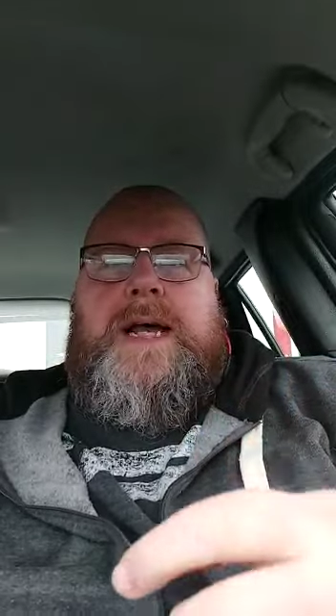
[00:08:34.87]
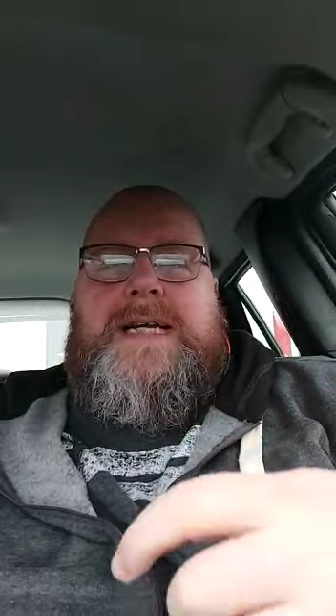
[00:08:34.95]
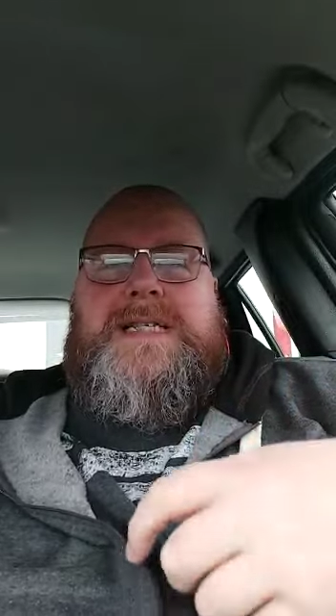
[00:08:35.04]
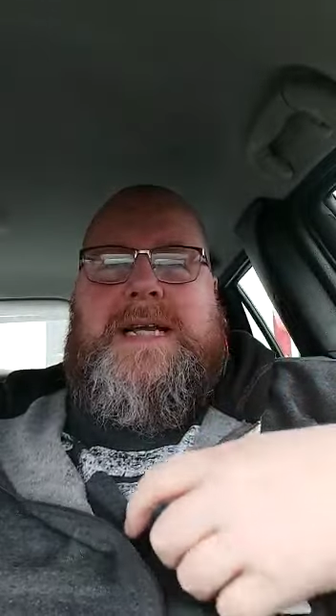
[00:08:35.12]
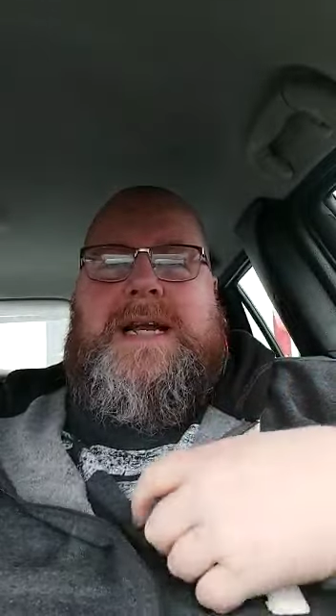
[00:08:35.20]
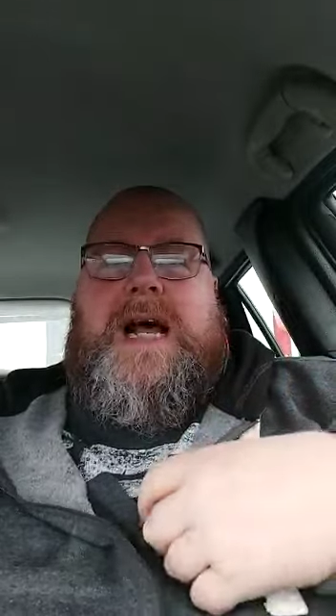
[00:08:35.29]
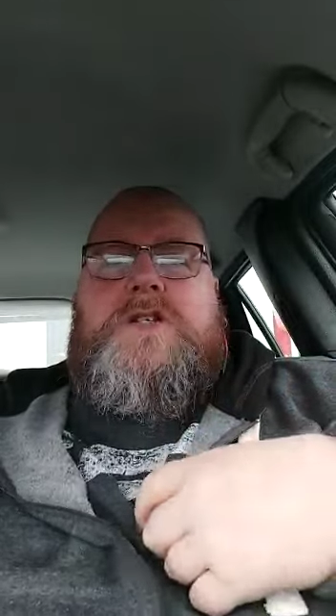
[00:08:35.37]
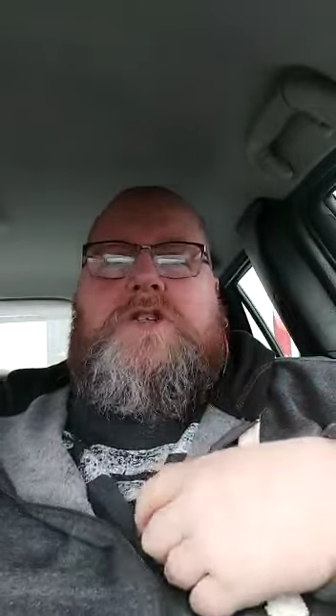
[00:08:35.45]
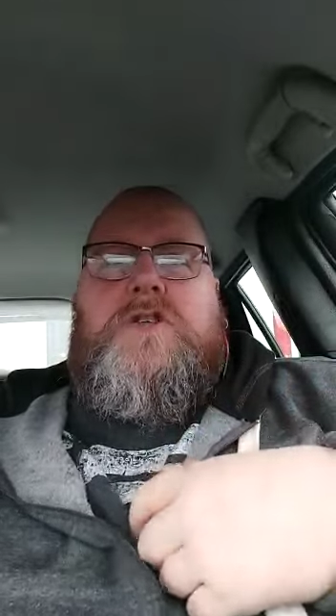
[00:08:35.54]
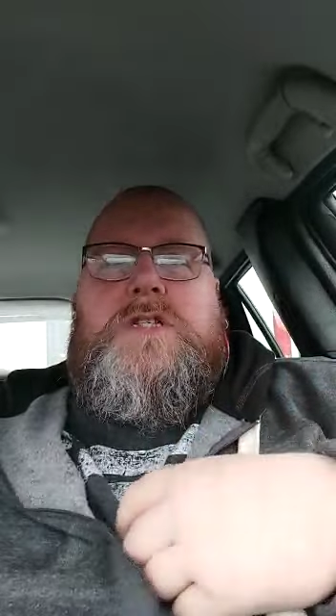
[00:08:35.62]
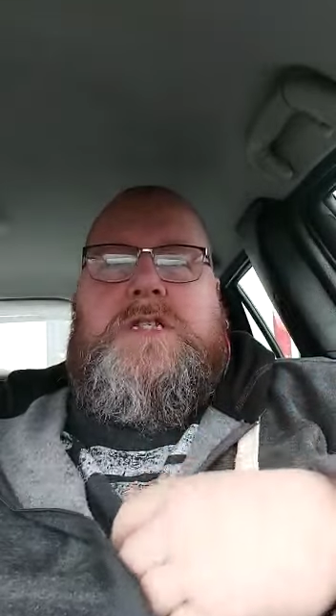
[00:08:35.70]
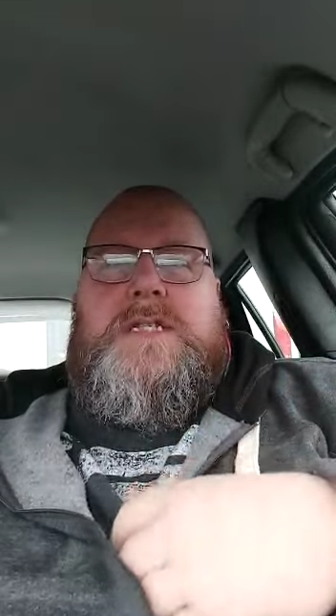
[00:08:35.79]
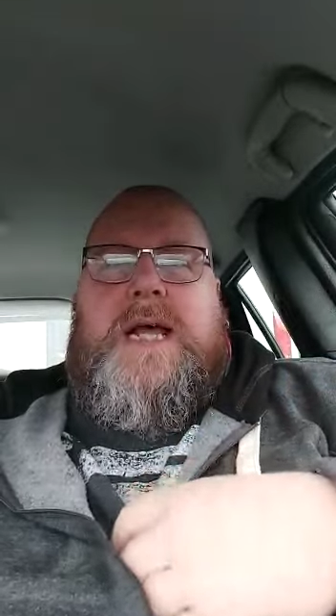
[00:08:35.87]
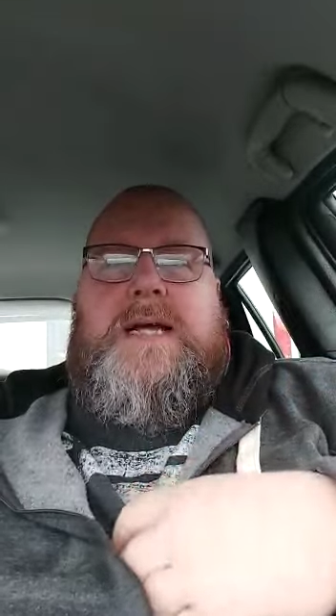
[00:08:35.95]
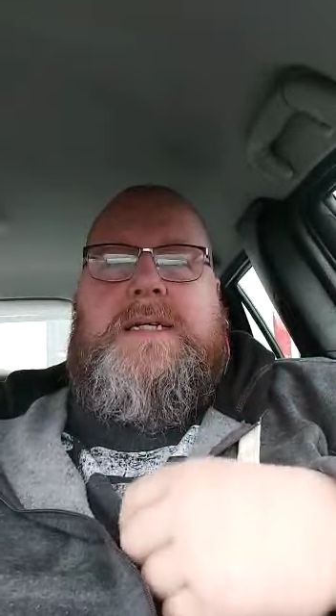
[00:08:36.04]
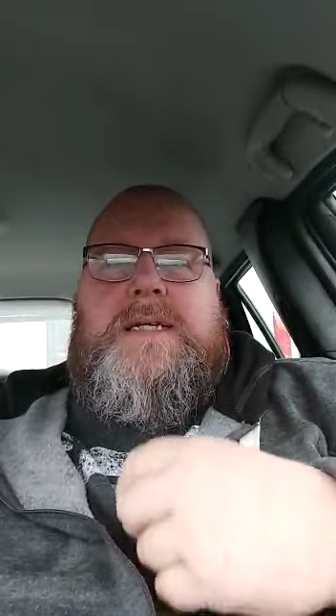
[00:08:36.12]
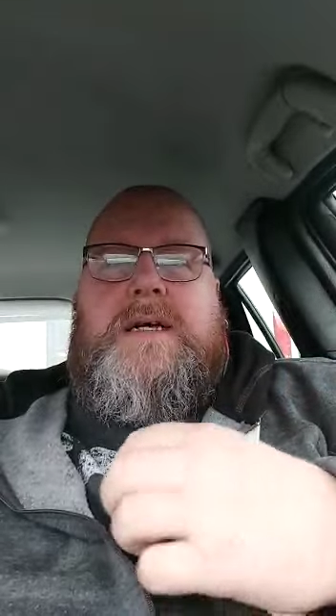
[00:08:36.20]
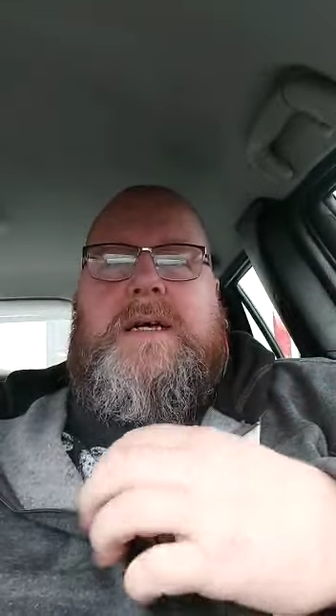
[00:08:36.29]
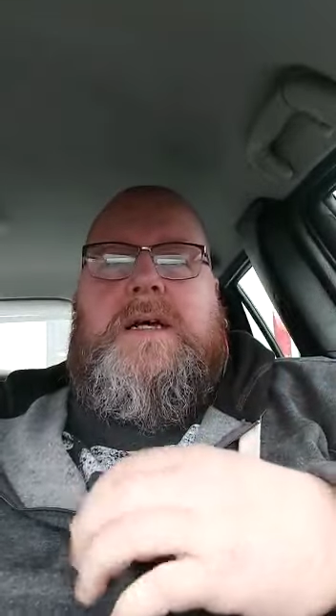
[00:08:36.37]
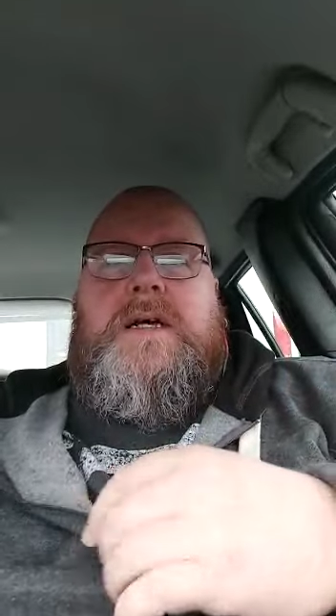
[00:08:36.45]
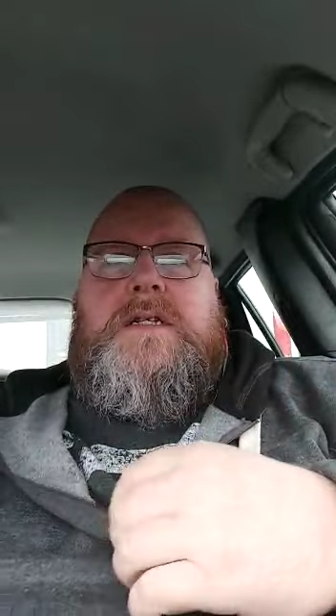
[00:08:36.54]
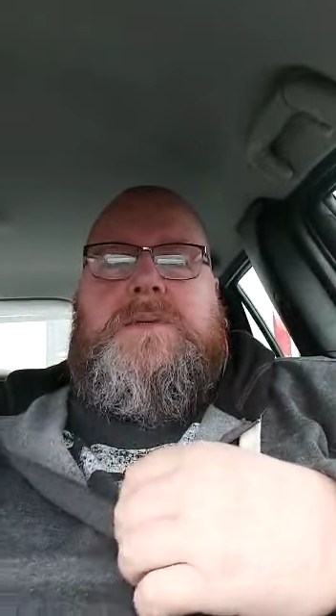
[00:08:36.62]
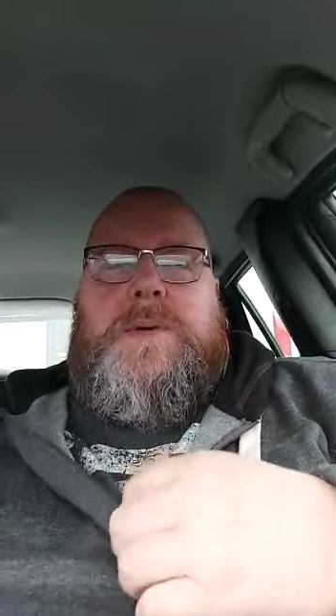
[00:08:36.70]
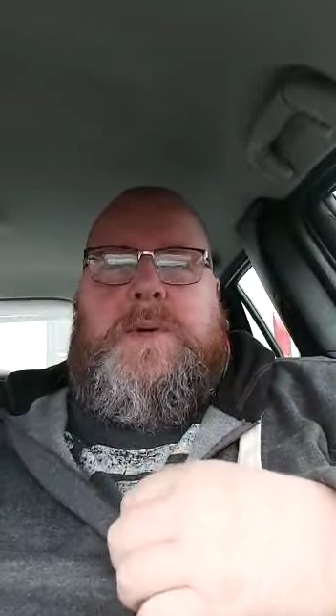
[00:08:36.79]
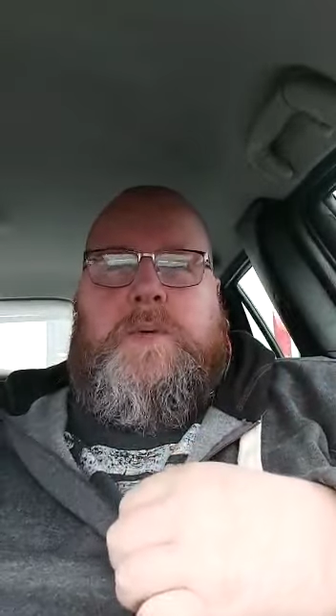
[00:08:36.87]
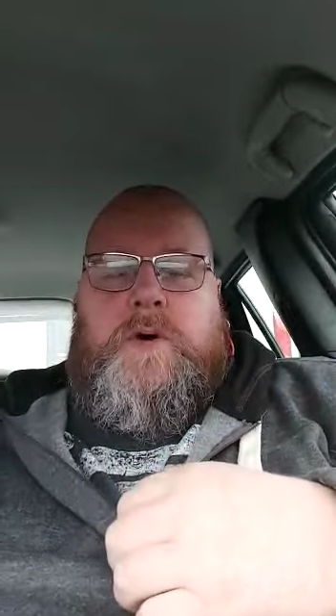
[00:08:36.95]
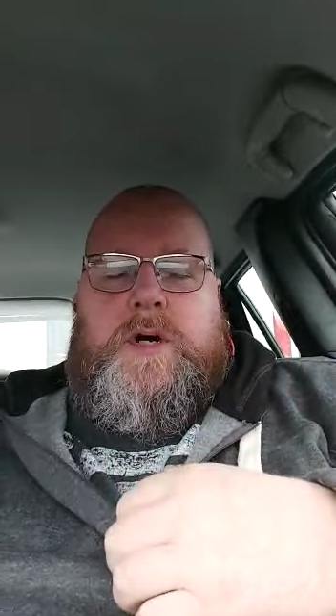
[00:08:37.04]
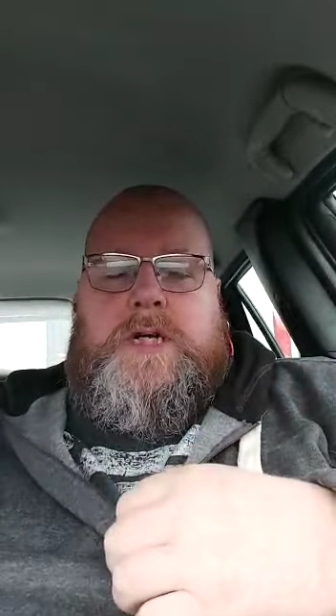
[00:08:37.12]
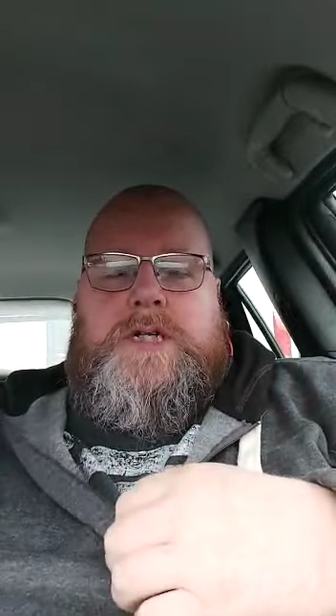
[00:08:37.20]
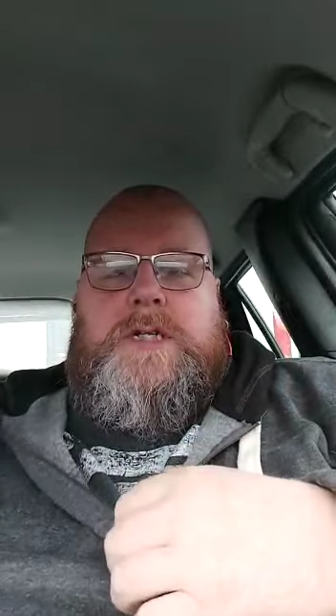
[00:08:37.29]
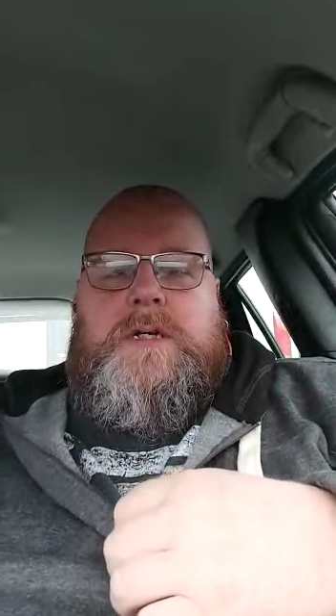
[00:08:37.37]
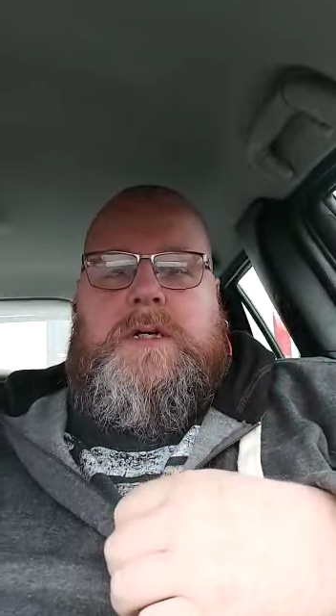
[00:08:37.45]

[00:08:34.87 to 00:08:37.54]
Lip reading: It's a natural state to be worried,